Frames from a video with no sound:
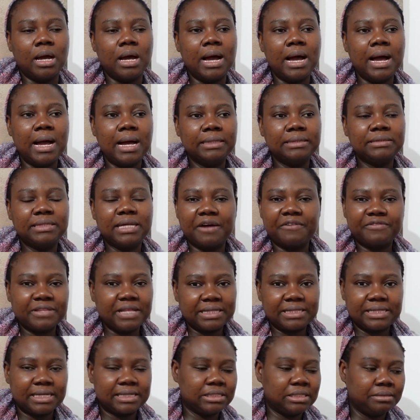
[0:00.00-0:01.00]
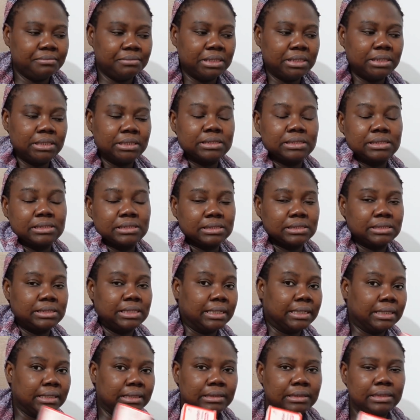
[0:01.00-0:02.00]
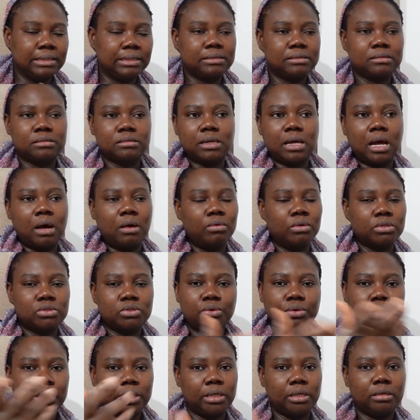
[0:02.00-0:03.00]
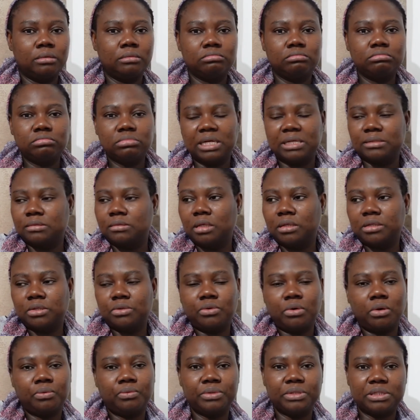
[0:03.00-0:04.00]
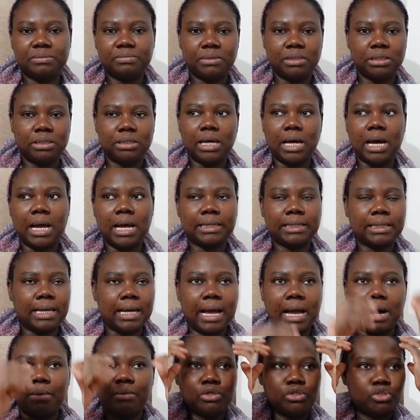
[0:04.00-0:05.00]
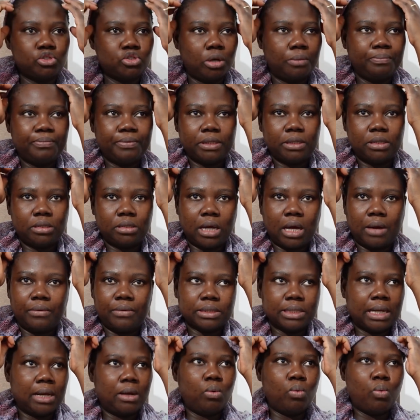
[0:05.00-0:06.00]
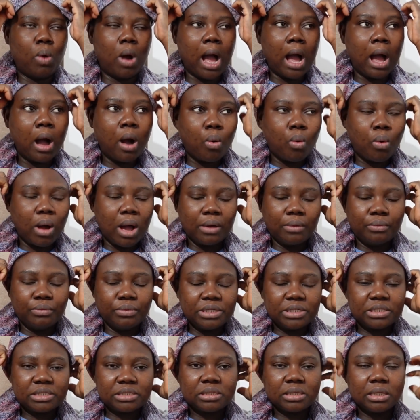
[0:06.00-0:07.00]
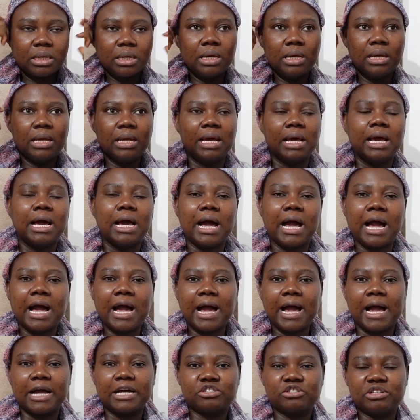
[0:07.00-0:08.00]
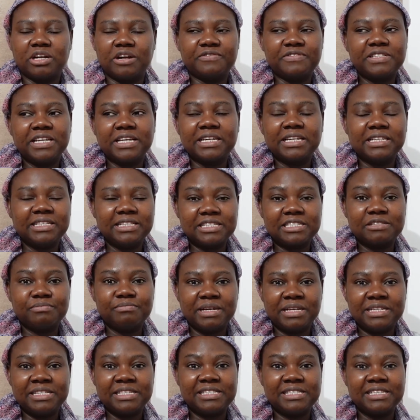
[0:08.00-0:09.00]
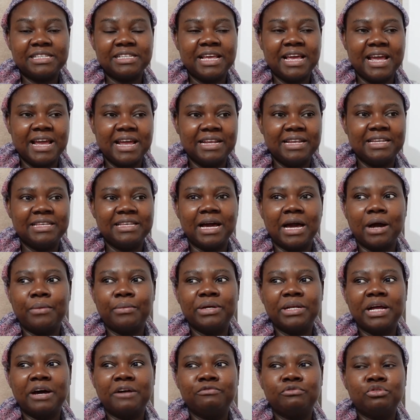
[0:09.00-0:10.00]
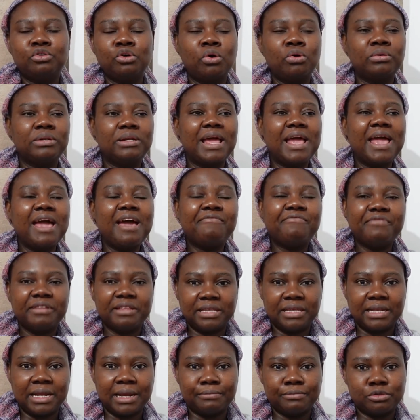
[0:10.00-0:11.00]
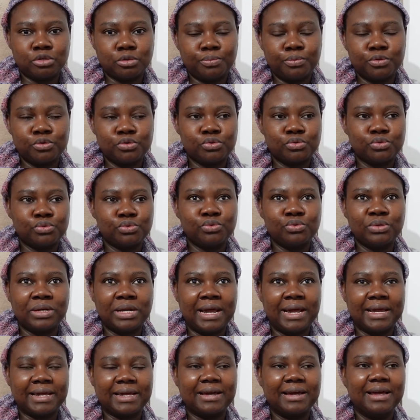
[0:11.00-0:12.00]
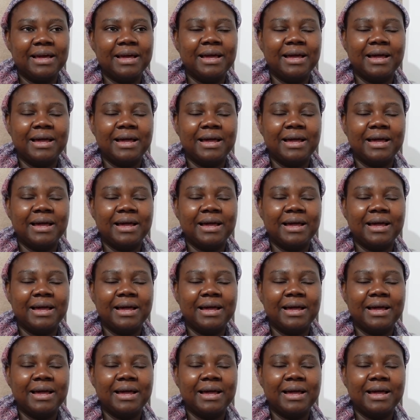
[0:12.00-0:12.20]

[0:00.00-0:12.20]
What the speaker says: And after 30 minutes taking this, I was okay. There's nothing wrong with me. I was jumping. I was like, wow, I wish I should have taken this medicine earlier. I would have done everything I'm supposed to do. Like,